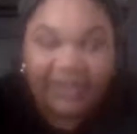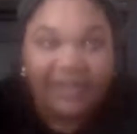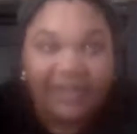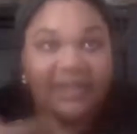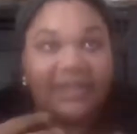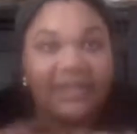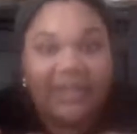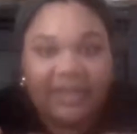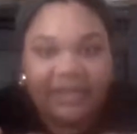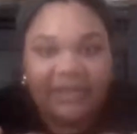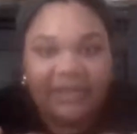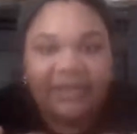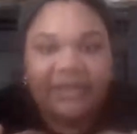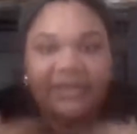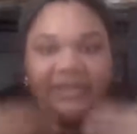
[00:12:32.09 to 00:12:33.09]
And
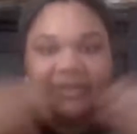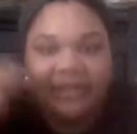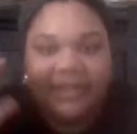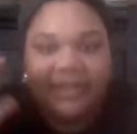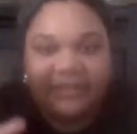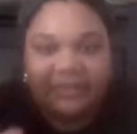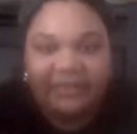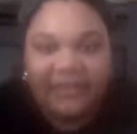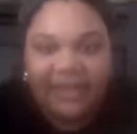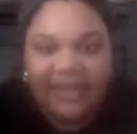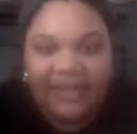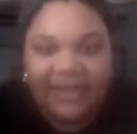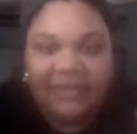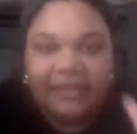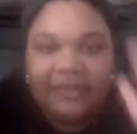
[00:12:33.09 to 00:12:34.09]
again, like I
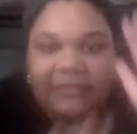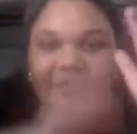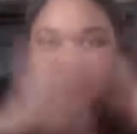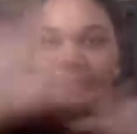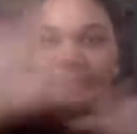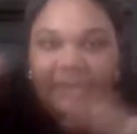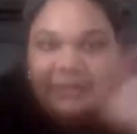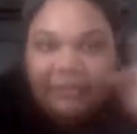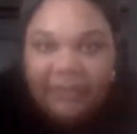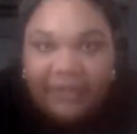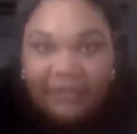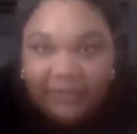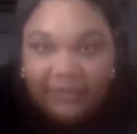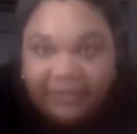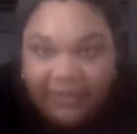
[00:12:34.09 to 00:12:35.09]
said, and if you've watched my
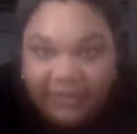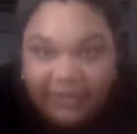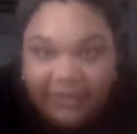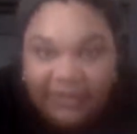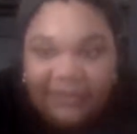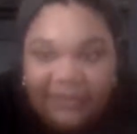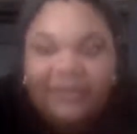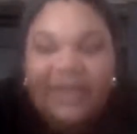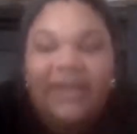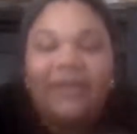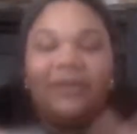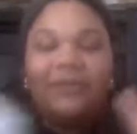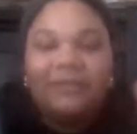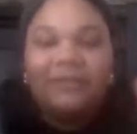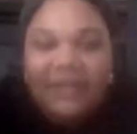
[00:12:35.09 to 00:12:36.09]
other videos, I
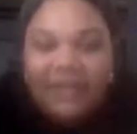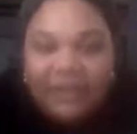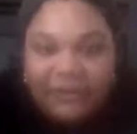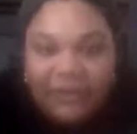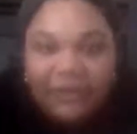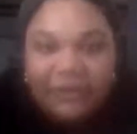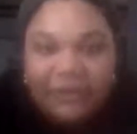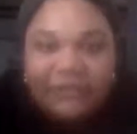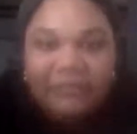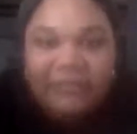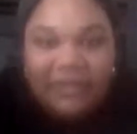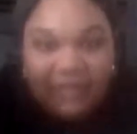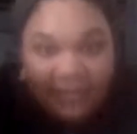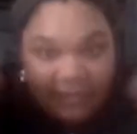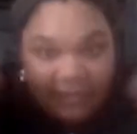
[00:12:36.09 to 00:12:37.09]
already know
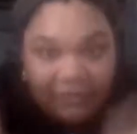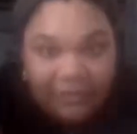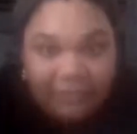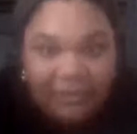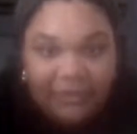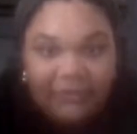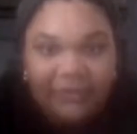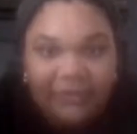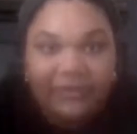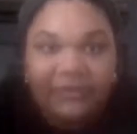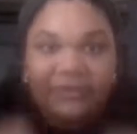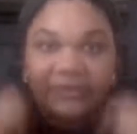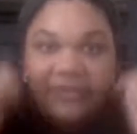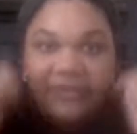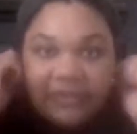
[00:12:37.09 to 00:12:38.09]
somebody here in the
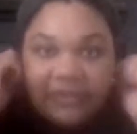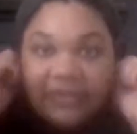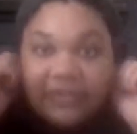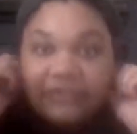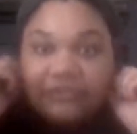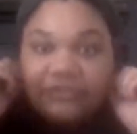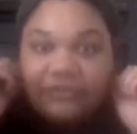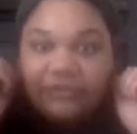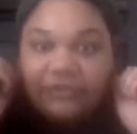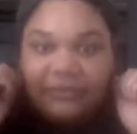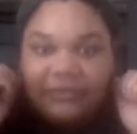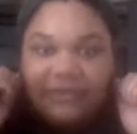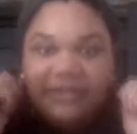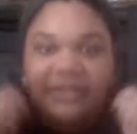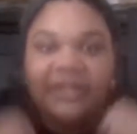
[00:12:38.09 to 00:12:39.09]
Poconos that does
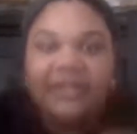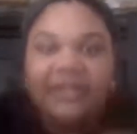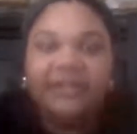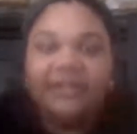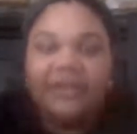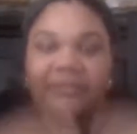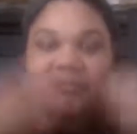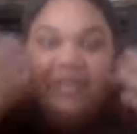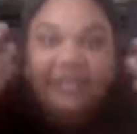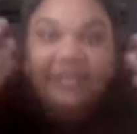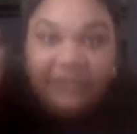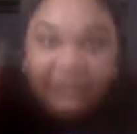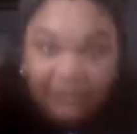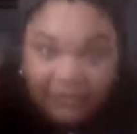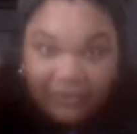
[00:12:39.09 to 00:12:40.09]
jewelry, that
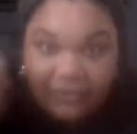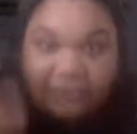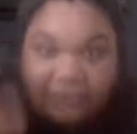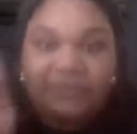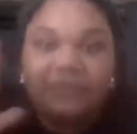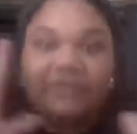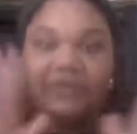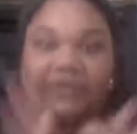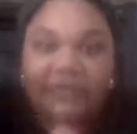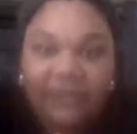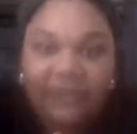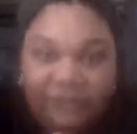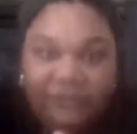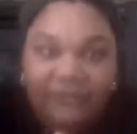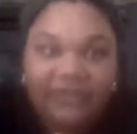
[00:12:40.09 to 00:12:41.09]
makes soaps and
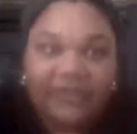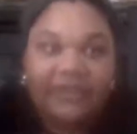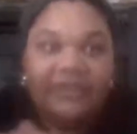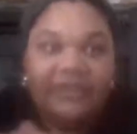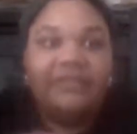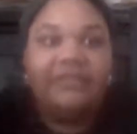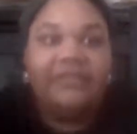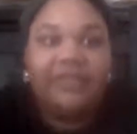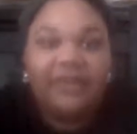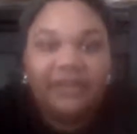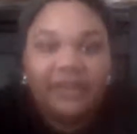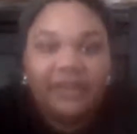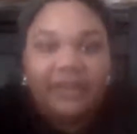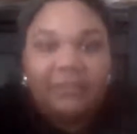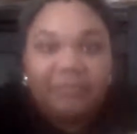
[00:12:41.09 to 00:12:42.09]
lotions and
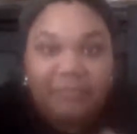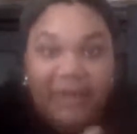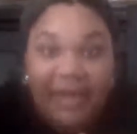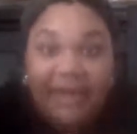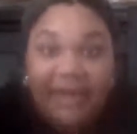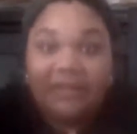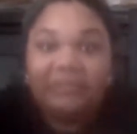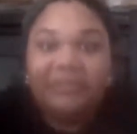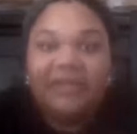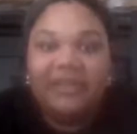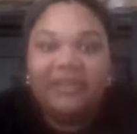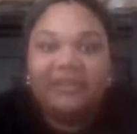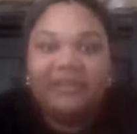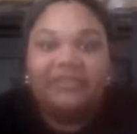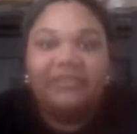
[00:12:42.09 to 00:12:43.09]
body
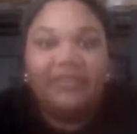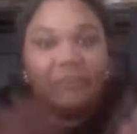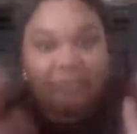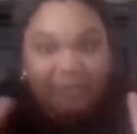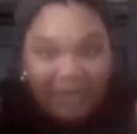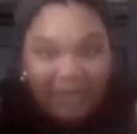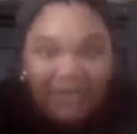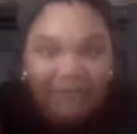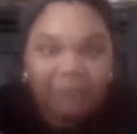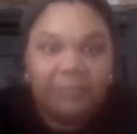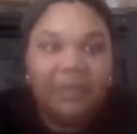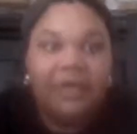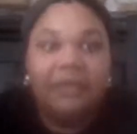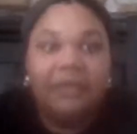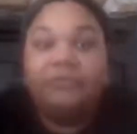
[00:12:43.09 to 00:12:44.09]
mist and bath
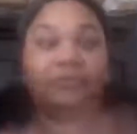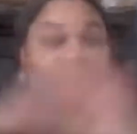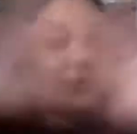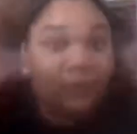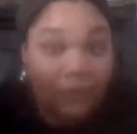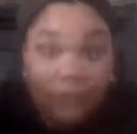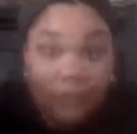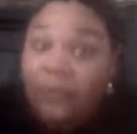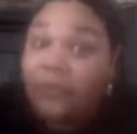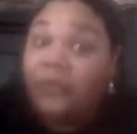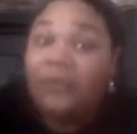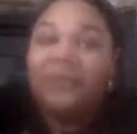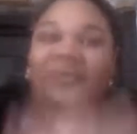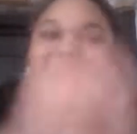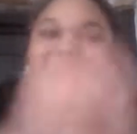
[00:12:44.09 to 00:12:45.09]
bombs, the
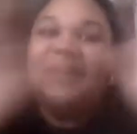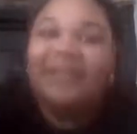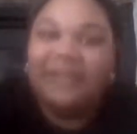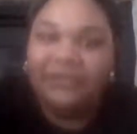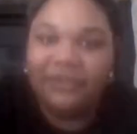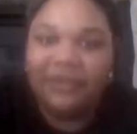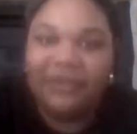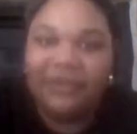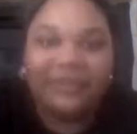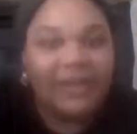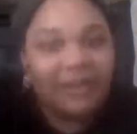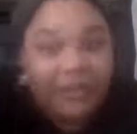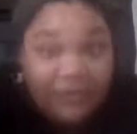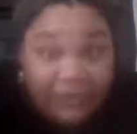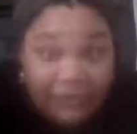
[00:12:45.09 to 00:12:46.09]
whole 9 yards.
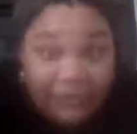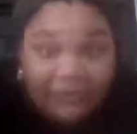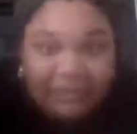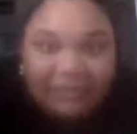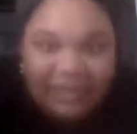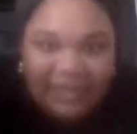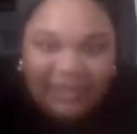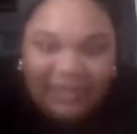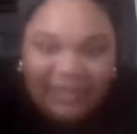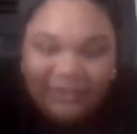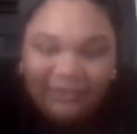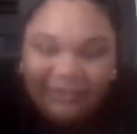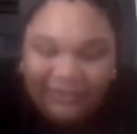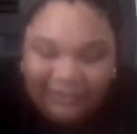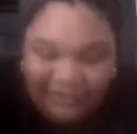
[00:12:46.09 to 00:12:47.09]
I know somebody that
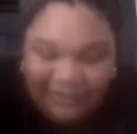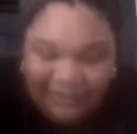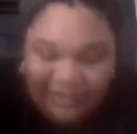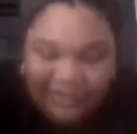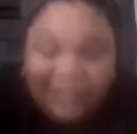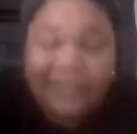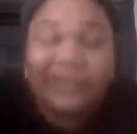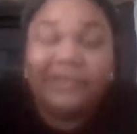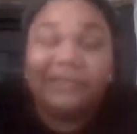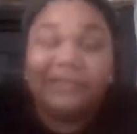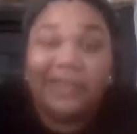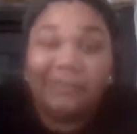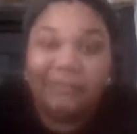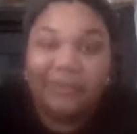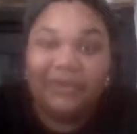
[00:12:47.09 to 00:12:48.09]
already did it,
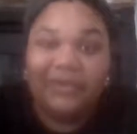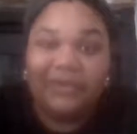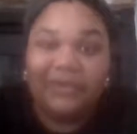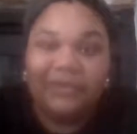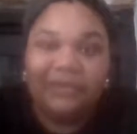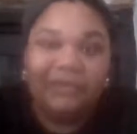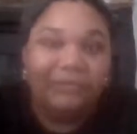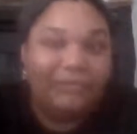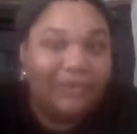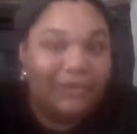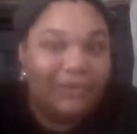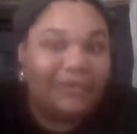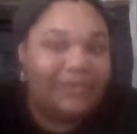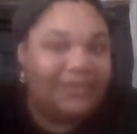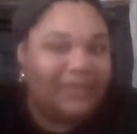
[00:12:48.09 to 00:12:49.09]
so I put a little
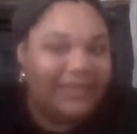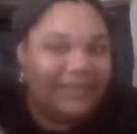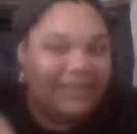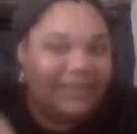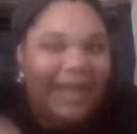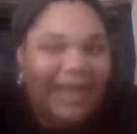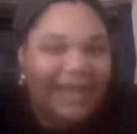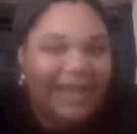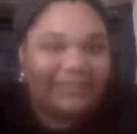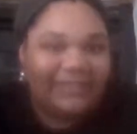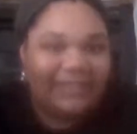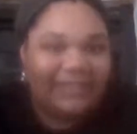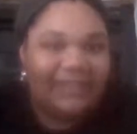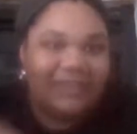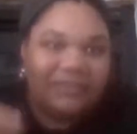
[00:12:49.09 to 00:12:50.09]
note in there
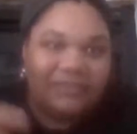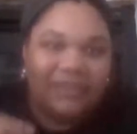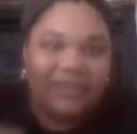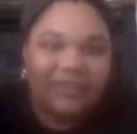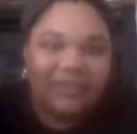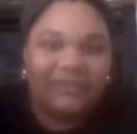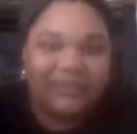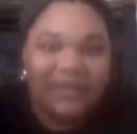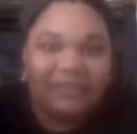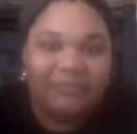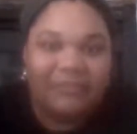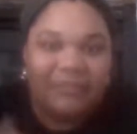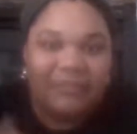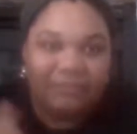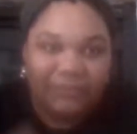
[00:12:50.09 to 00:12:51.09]
asking if they could send
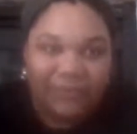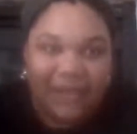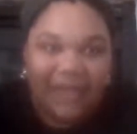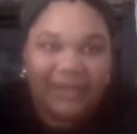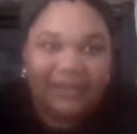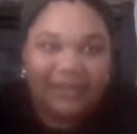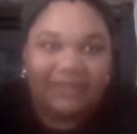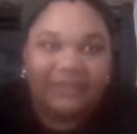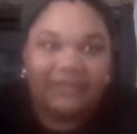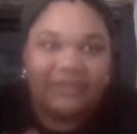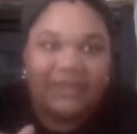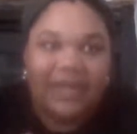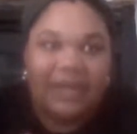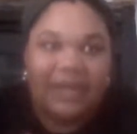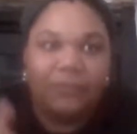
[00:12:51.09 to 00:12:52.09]
me products
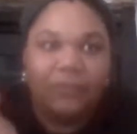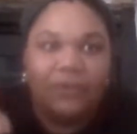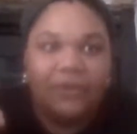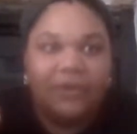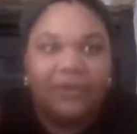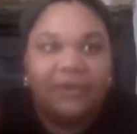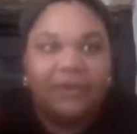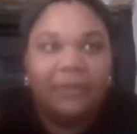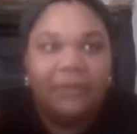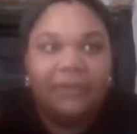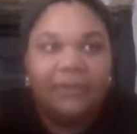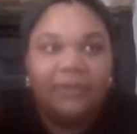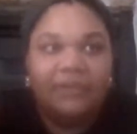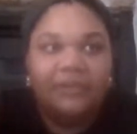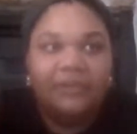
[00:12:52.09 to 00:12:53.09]
that were
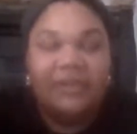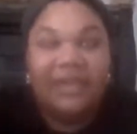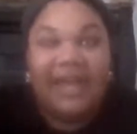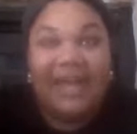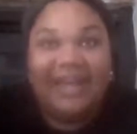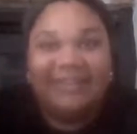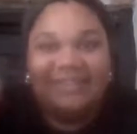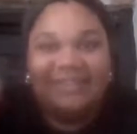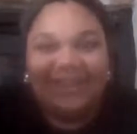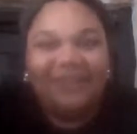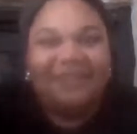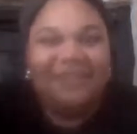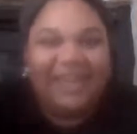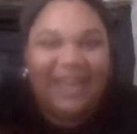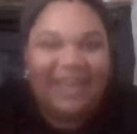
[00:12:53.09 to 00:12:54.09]
not
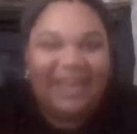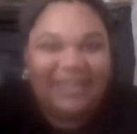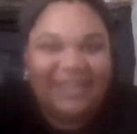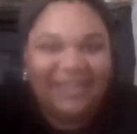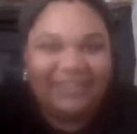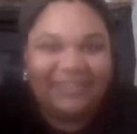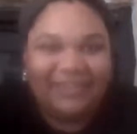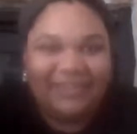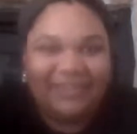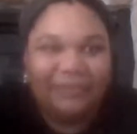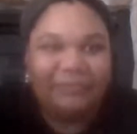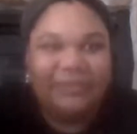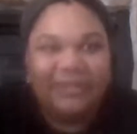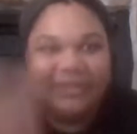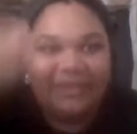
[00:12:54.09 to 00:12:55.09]
of that nature,
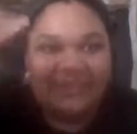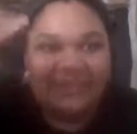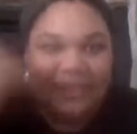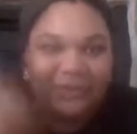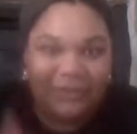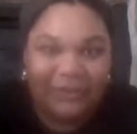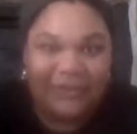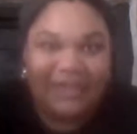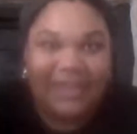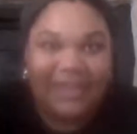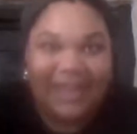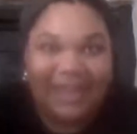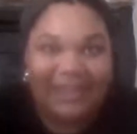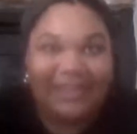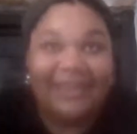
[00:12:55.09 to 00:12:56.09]
because I already
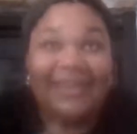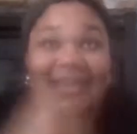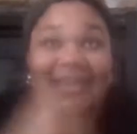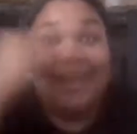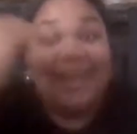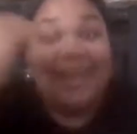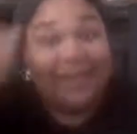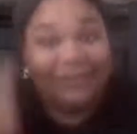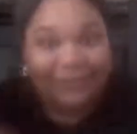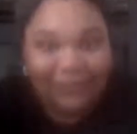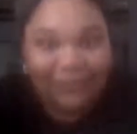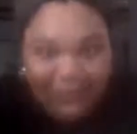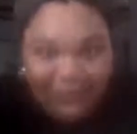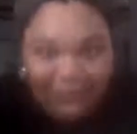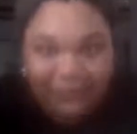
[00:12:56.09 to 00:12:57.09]
had it, and
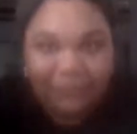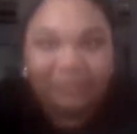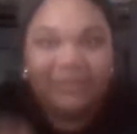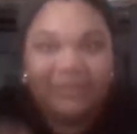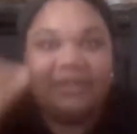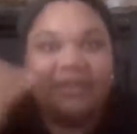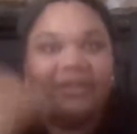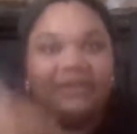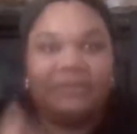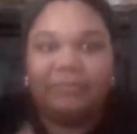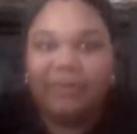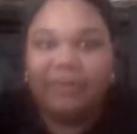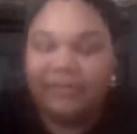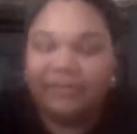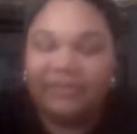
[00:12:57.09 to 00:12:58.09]
clothes, because
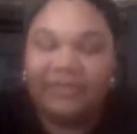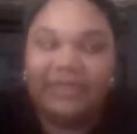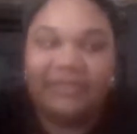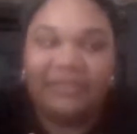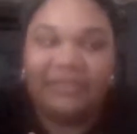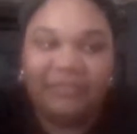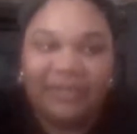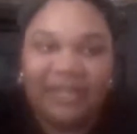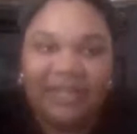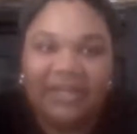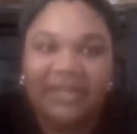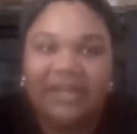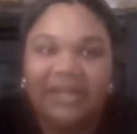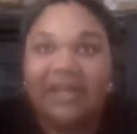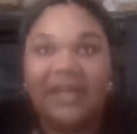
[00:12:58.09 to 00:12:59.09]
personally, to
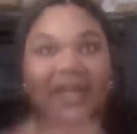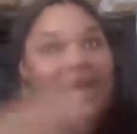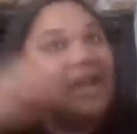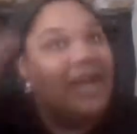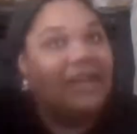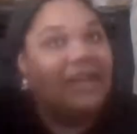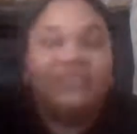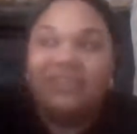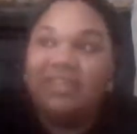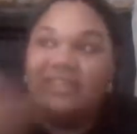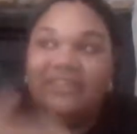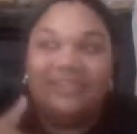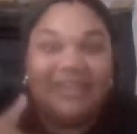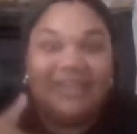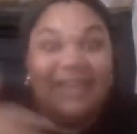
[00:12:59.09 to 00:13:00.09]
me, I
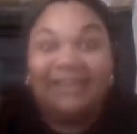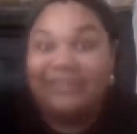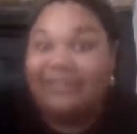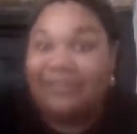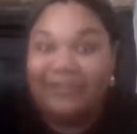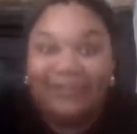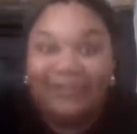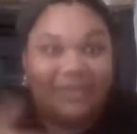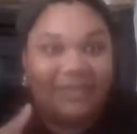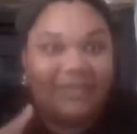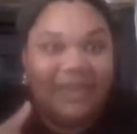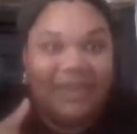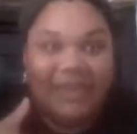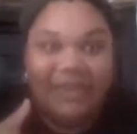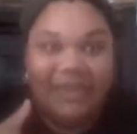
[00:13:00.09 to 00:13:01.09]
change sizes all the
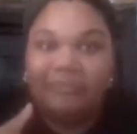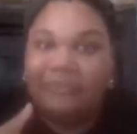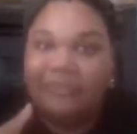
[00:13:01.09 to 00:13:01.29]
time.